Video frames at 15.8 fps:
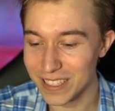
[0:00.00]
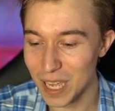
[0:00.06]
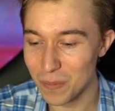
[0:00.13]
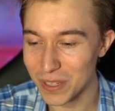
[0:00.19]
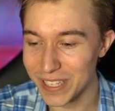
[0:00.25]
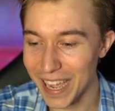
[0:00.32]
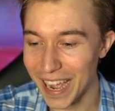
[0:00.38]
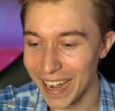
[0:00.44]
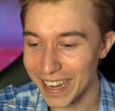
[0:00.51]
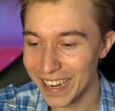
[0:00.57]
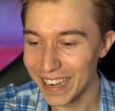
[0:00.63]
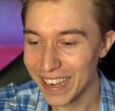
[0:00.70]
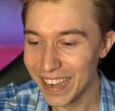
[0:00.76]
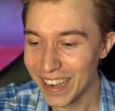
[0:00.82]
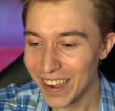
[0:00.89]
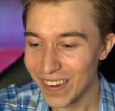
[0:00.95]
type of deck.
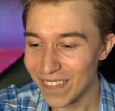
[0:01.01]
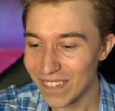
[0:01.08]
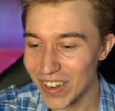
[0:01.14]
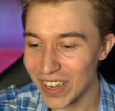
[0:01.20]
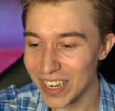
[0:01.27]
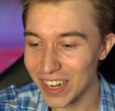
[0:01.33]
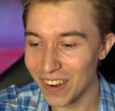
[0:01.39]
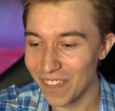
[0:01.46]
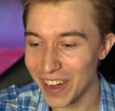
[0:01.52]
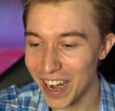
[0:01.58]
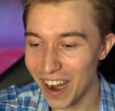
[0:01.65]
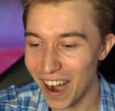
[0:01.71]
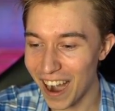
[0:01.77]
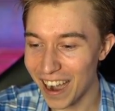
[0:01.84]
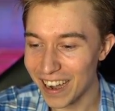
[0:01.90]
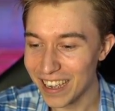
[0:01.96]
But here we
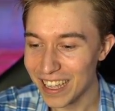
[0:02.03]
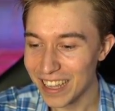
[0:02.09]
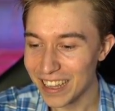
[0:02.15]
are,